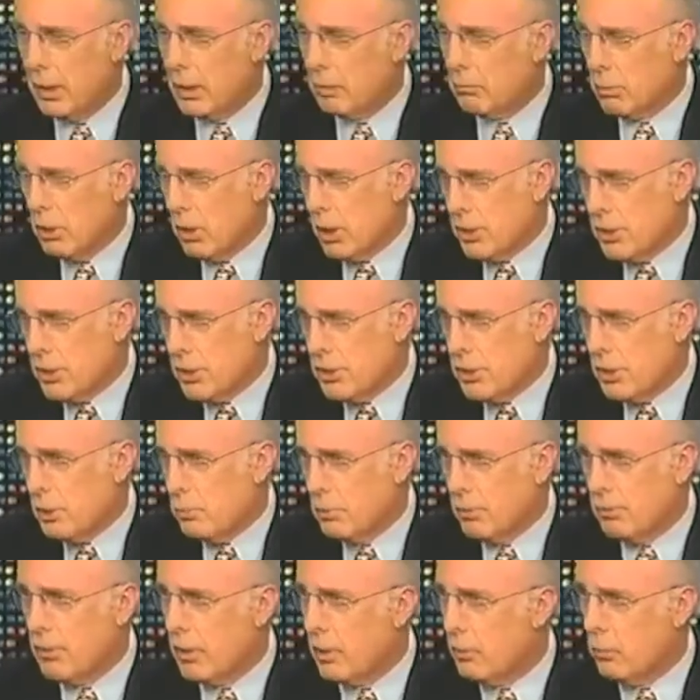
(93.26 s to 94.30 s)
to make a
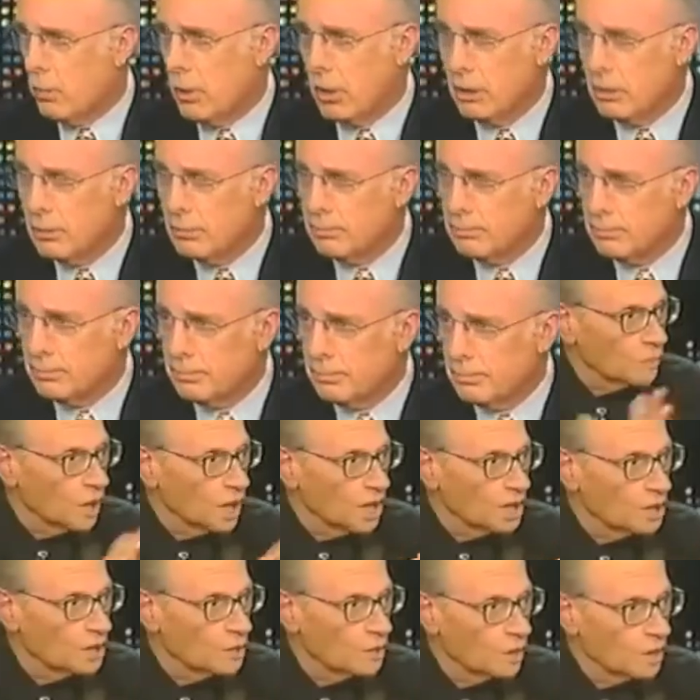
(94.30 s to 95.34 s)
relationship if they want.
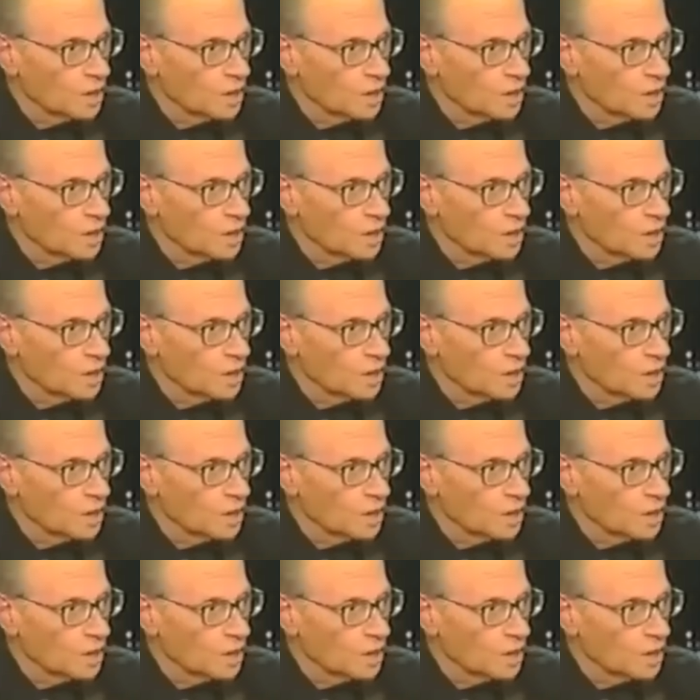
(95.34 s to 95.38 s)
Chad,